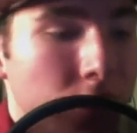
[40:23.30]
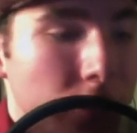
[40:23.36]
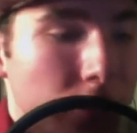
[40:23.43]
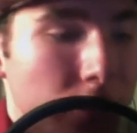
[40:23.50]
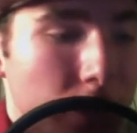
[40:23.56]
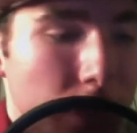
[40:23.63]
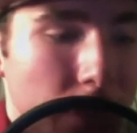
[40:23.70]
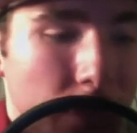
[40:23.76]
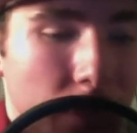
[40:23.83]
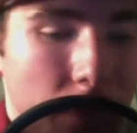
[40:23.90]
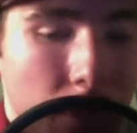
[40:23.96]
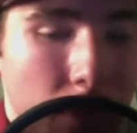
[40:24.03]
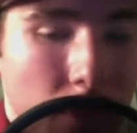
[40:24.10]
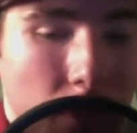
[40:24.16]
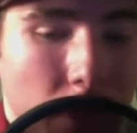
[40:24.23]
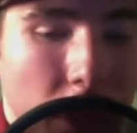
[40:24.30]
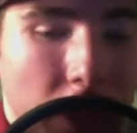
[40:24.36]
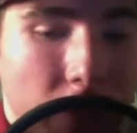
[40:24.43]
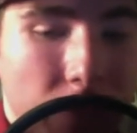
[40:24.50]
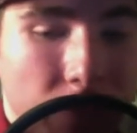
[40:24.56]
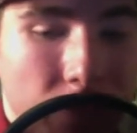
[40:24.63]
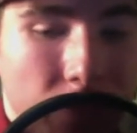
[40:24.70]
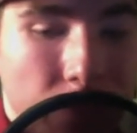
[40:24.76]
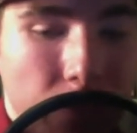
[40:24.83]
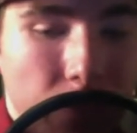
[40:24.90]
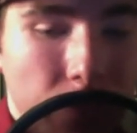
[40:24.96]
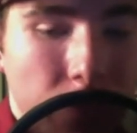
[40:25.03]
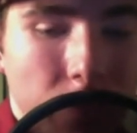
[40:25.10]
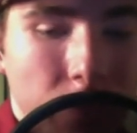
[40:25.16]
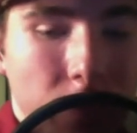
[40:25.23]
even though I've
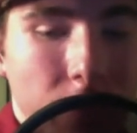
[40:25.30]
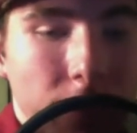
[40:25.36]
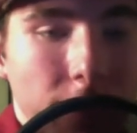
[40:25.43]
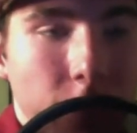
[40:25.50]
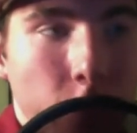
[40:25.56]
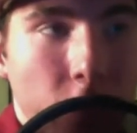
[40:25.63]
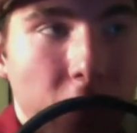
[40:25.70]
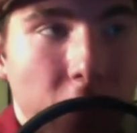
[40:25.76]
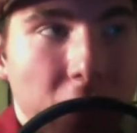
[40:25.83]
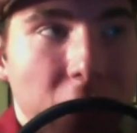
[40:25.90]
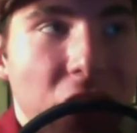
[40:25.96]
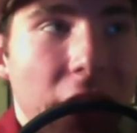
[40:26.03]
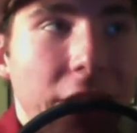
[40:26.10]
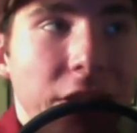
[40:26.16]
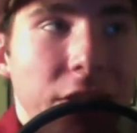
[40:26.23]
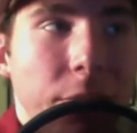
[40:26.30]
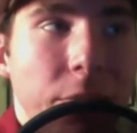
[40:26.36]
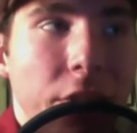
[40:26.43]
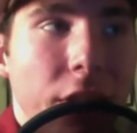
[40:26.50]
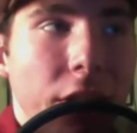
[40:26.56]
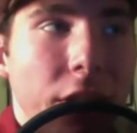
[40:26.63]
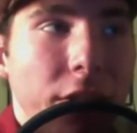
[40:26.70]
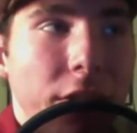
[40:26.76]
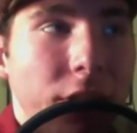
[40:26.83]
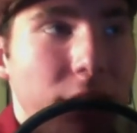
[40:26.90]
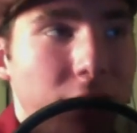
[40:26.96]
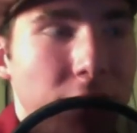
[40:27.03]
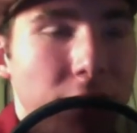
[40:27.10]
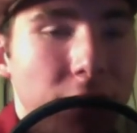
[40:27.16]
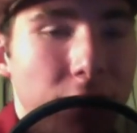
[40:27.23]
really changed the plot
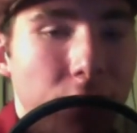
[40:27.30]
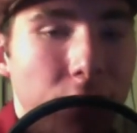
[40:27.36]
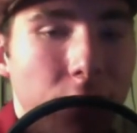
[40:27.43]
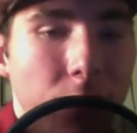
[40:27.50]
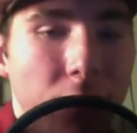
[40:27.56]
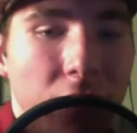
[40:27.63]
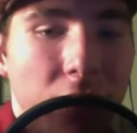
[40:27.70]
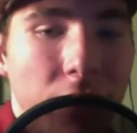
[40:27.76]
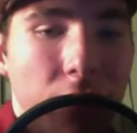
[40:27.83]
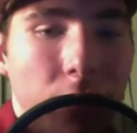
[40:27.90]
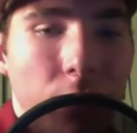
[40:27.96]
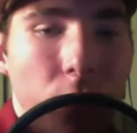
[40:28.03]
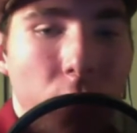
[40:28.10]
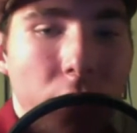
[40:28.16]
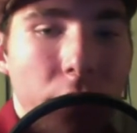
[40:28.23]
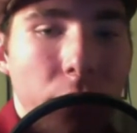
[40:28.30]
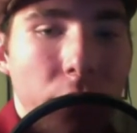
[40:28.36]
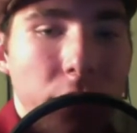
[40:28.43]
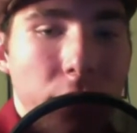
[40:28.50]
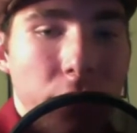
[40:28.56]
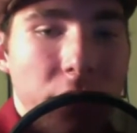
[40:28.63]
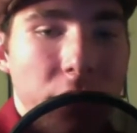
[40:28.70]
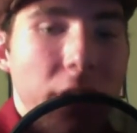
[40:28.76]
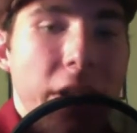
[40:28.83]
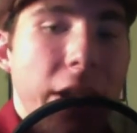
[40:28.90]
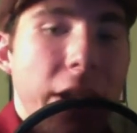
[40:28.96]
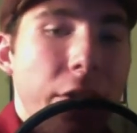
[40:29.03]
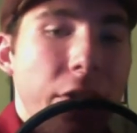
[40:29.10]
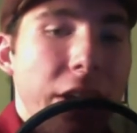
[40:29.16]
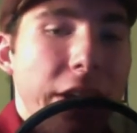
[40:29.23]
considerably from what it was originally
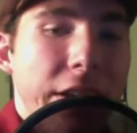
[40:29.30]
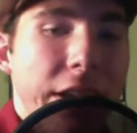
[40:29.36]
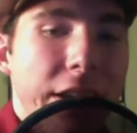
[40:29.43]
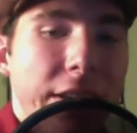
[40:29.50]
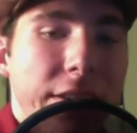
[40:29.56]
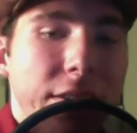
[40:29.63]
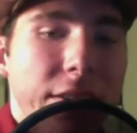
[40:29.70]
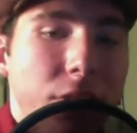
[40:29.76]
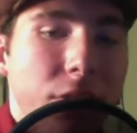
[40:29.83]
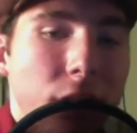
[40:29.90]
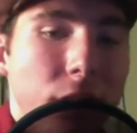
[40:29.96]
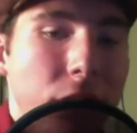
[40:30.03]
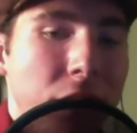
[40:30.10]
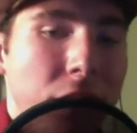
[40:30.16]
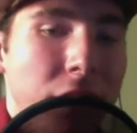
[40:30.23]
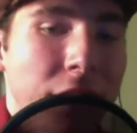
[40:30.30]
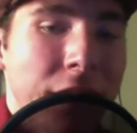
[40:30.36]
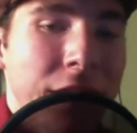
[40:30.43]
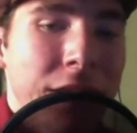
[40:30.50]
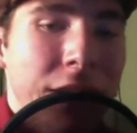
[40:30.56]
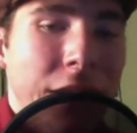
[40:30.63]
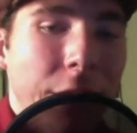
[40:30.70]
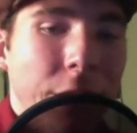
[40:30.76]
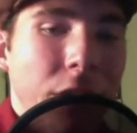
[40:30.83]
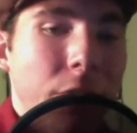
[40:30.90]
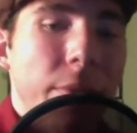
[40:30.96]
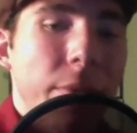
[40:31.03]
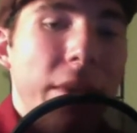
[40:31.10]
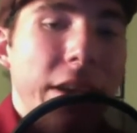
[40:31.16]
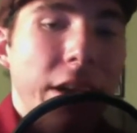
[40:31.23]
outlined as. So I'm going to be
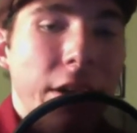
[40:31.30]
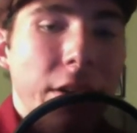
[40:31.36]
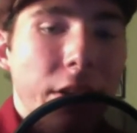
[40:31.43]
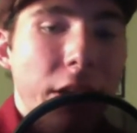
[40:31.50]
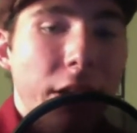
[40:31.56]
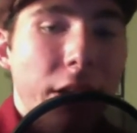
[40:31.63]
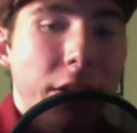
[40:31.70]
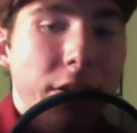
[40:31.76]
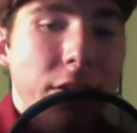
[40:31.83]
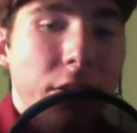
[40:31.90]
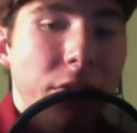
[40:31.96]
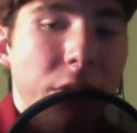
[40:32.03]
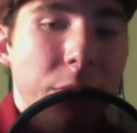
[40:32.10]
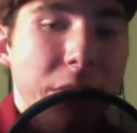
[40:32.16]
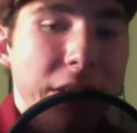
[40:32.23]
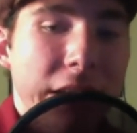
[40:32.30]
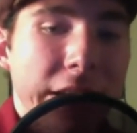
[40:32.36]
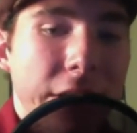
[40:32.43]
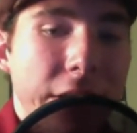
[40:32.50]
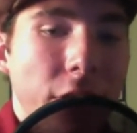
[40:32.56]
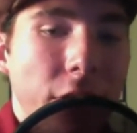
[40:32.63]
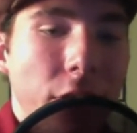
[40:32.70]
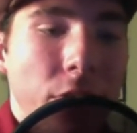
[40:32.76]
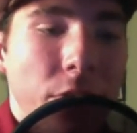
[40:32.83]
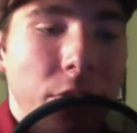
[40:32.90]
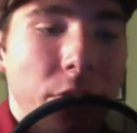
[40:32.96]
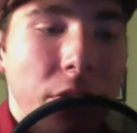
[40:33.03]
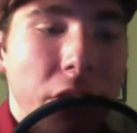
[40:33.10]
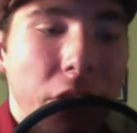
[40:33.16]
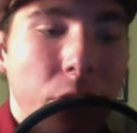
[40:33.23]
making a lot of stuff up as I go
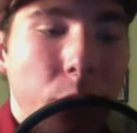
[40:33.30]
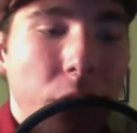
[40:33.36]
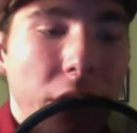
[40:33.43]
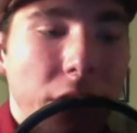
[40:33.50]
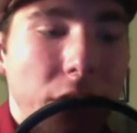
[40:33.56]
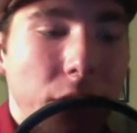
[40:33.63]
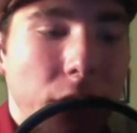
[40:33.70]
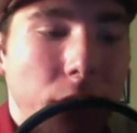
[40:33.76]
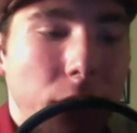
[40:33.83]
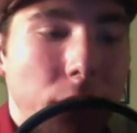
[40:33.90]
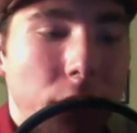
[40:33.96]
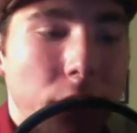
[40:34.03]
in week 2.